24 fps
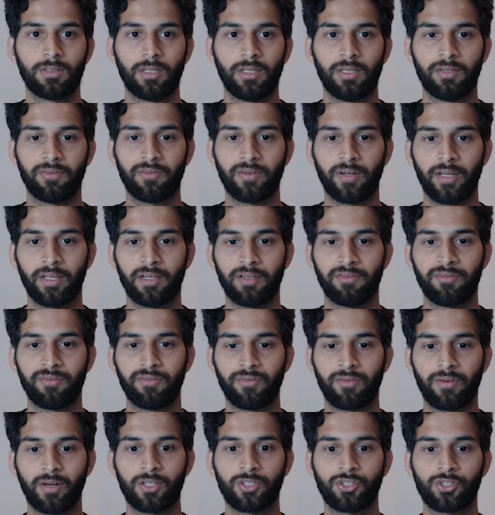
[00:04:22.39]
If I
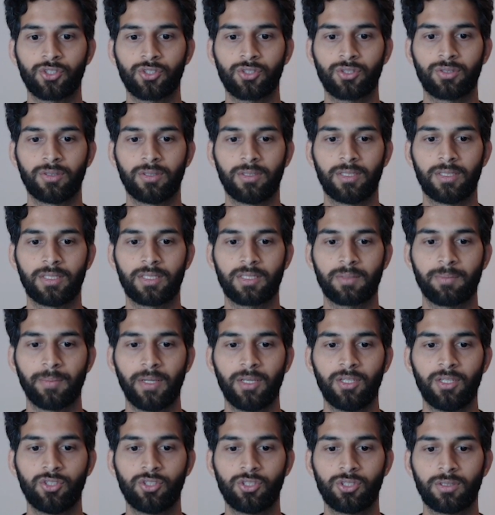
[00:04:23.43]
refresh this
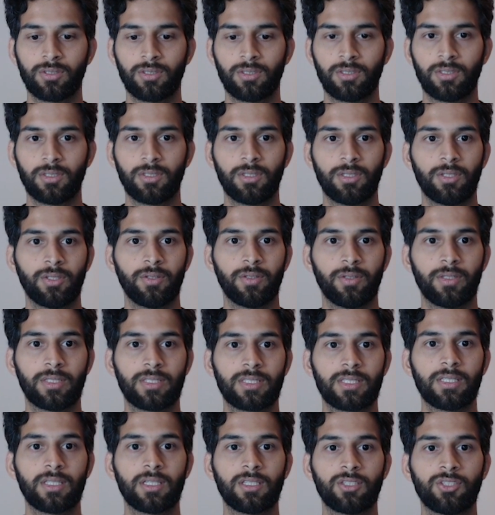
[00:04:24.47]
page, you can
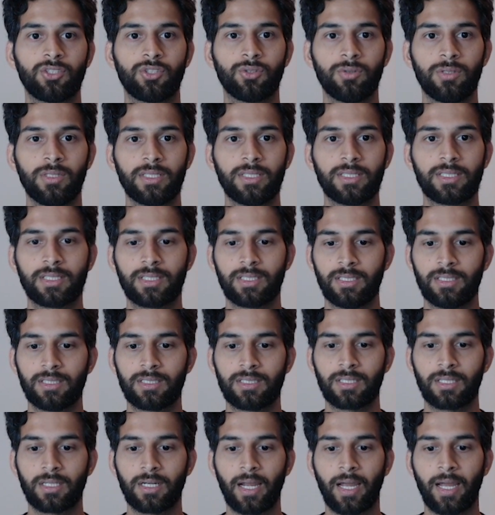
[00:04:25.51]
see that Julius
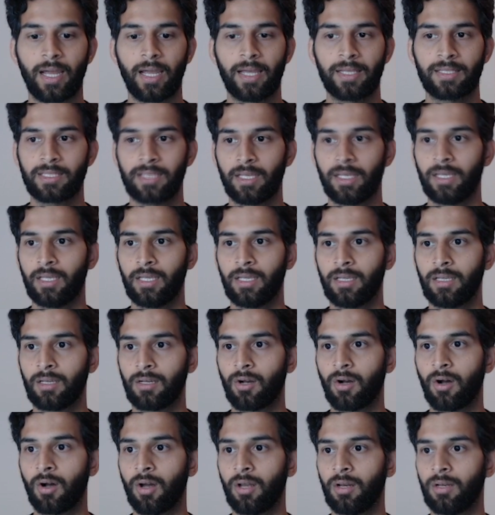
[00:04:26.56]
Caesar has a
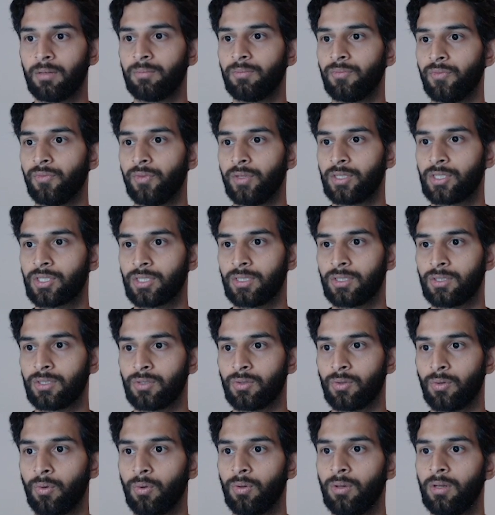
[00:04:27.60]
column, which is
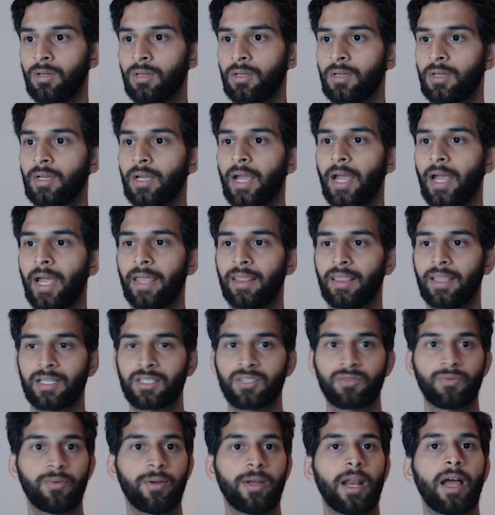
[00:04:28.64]
role, and
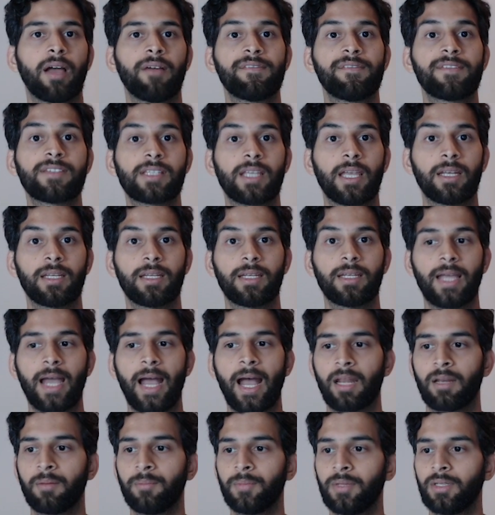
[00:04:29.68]
that's where I have set it
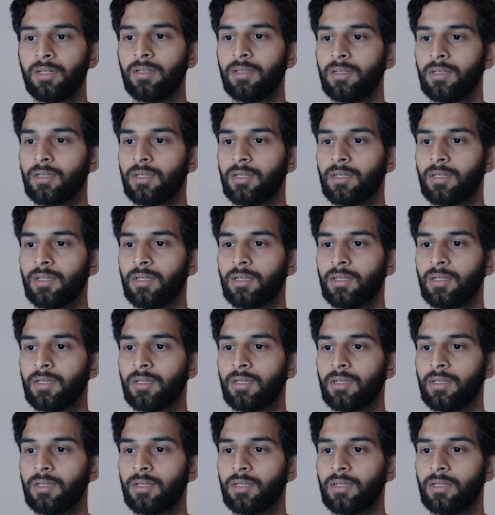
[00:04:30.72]
admin.